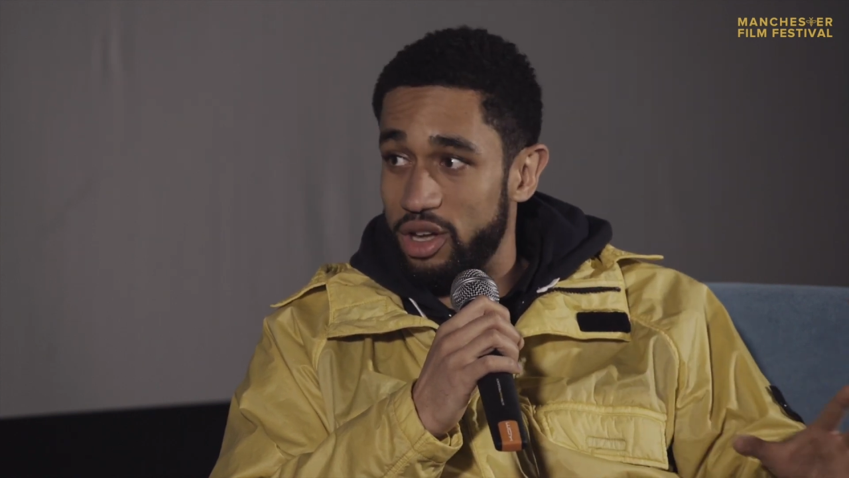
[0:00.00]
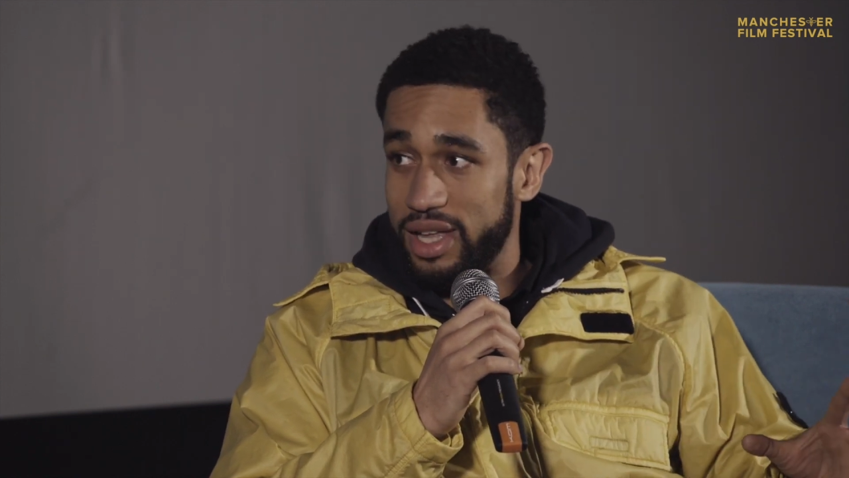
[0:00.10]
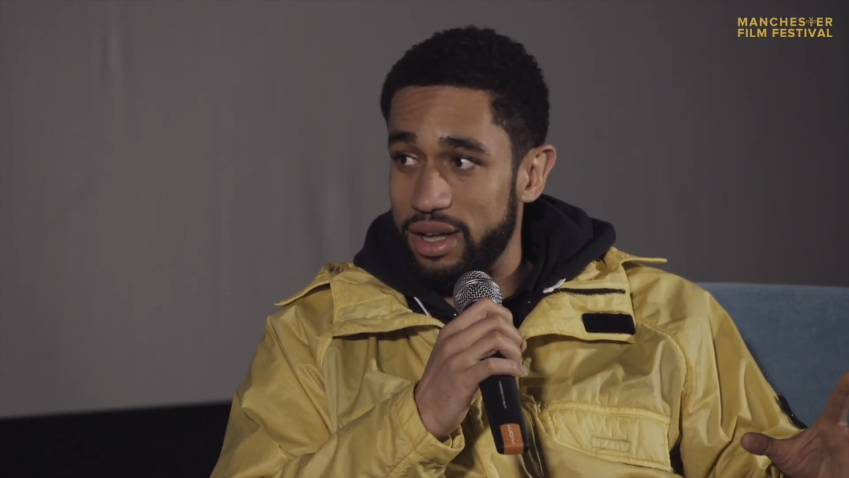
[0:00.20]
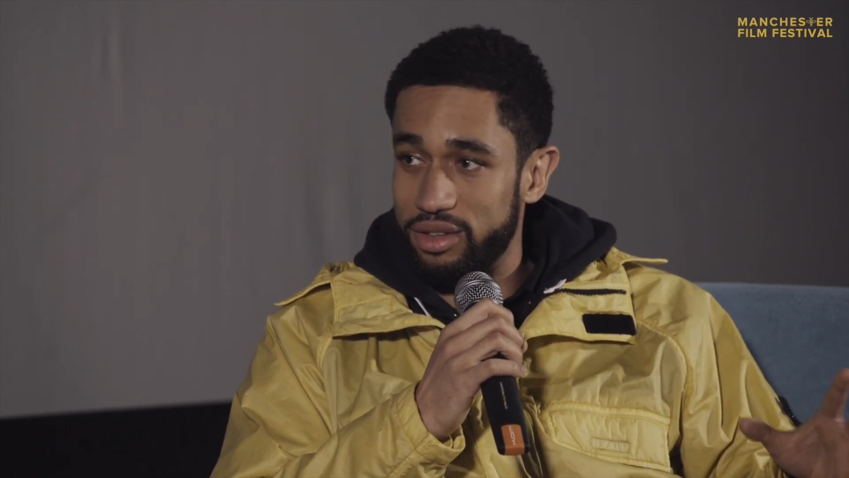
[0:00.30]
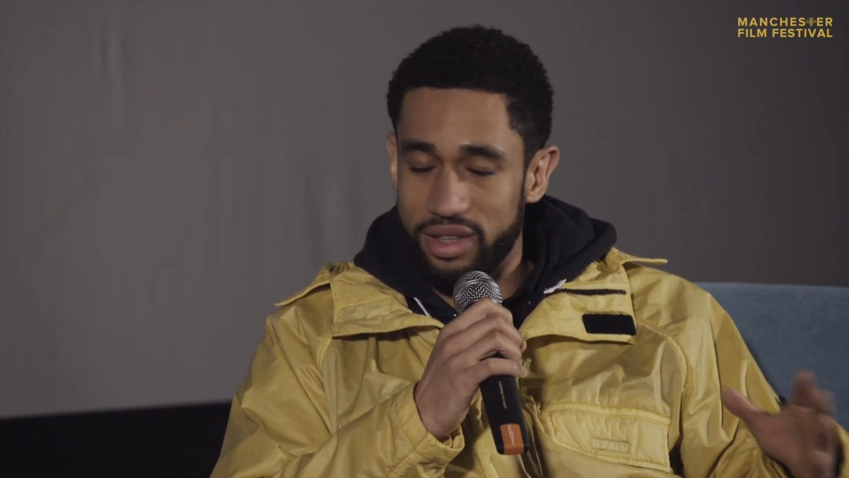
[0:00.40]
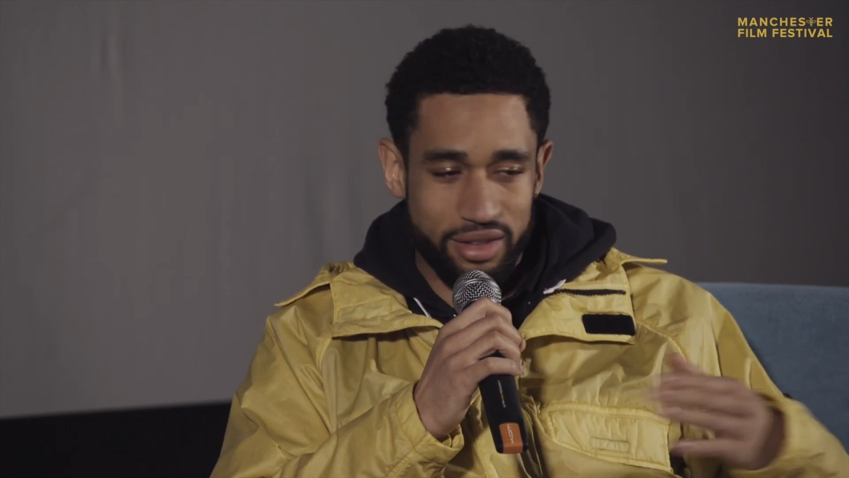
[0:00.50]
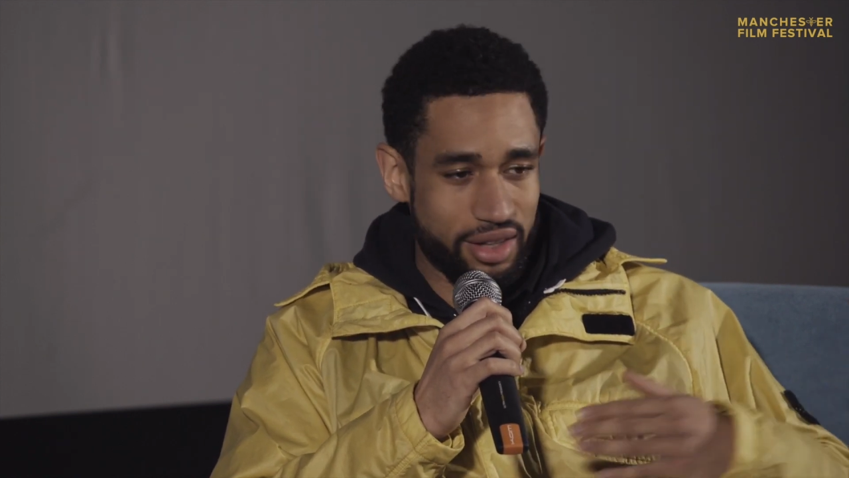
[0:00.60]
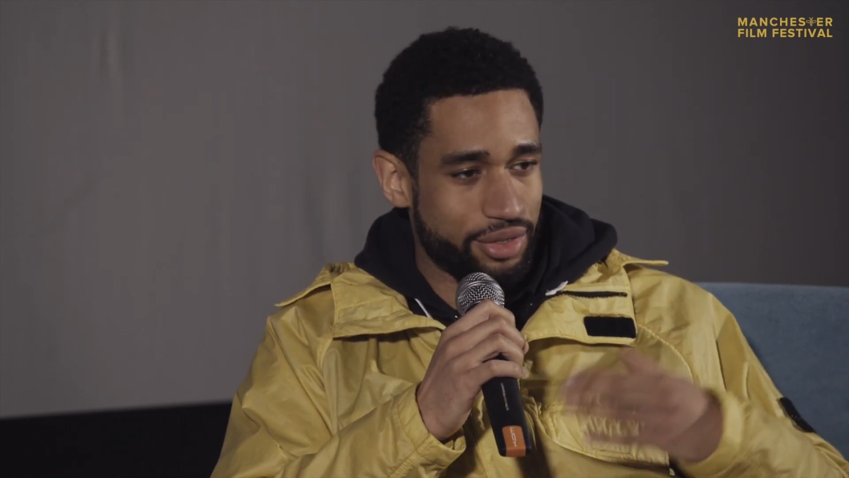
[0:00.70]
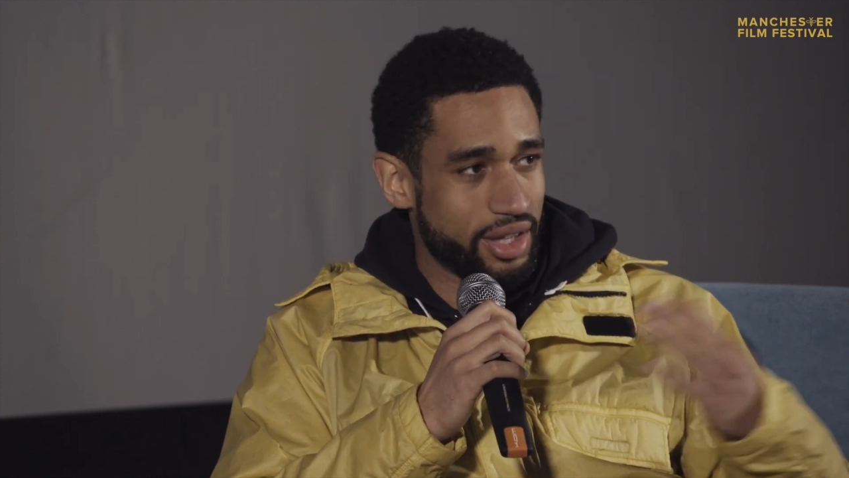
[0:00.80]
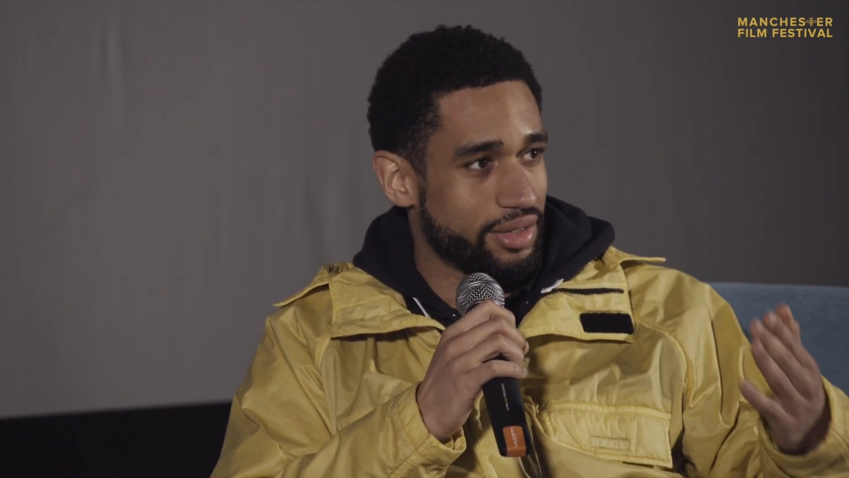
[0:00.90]
not allowed, they
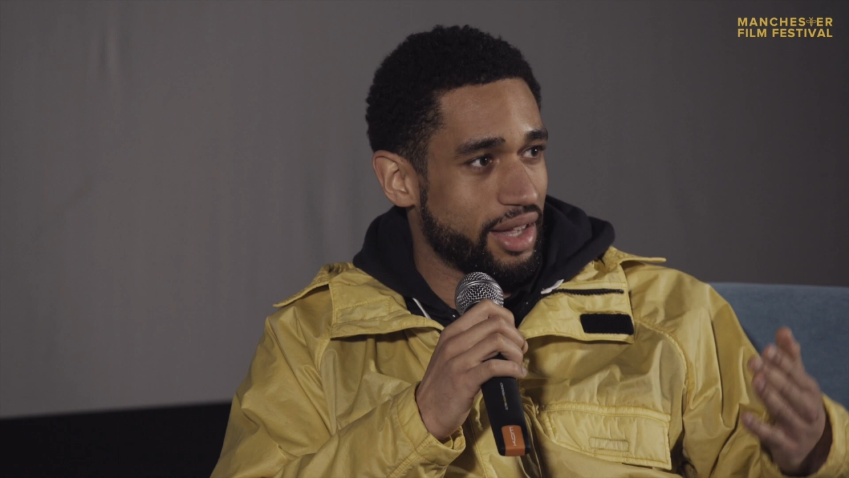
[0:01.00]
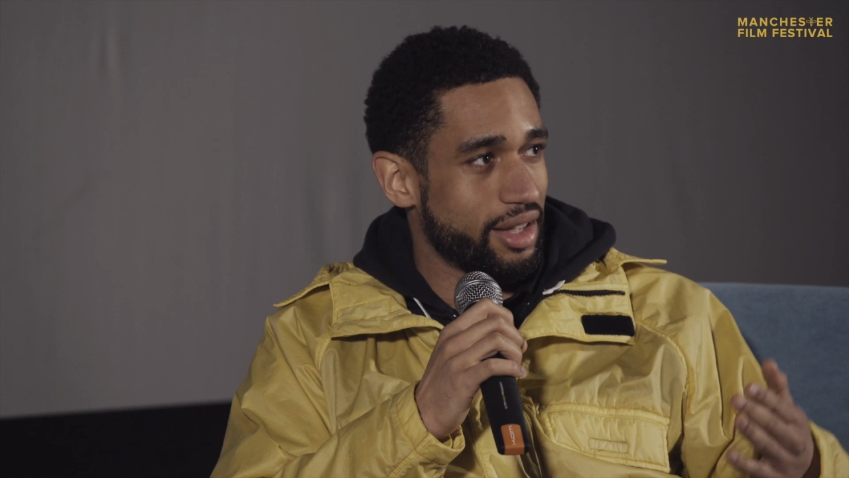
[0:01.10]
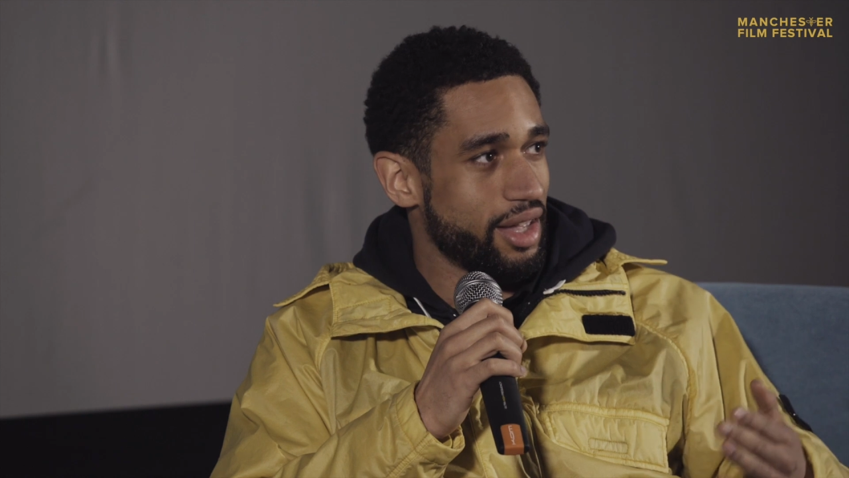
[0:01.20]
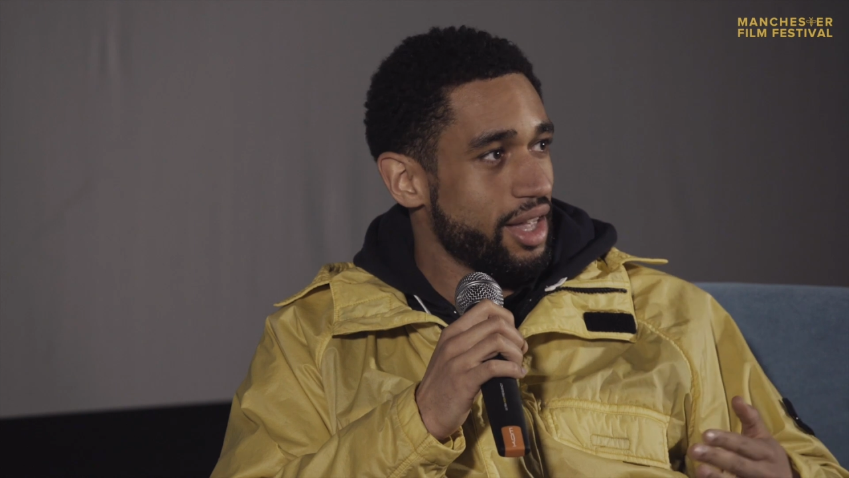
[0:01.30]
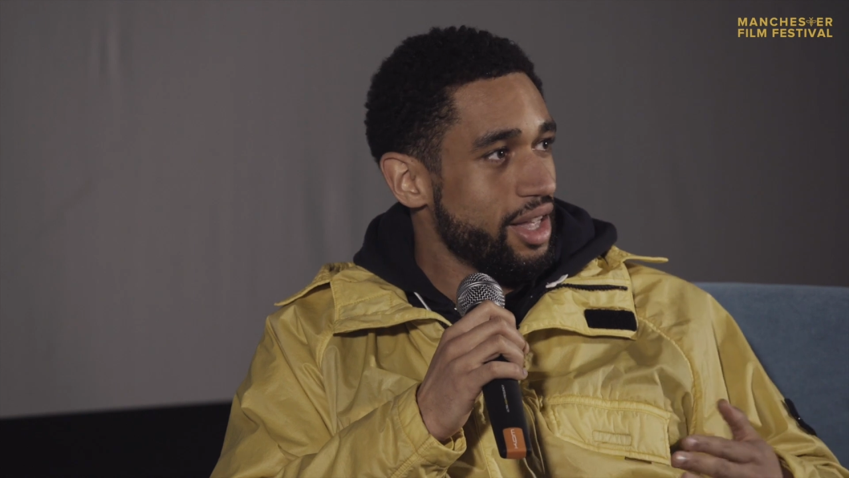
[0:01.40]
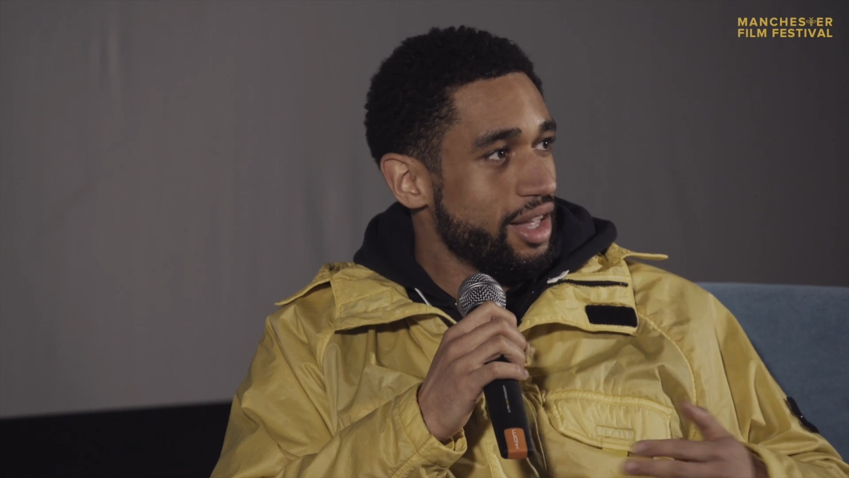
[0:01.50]
think that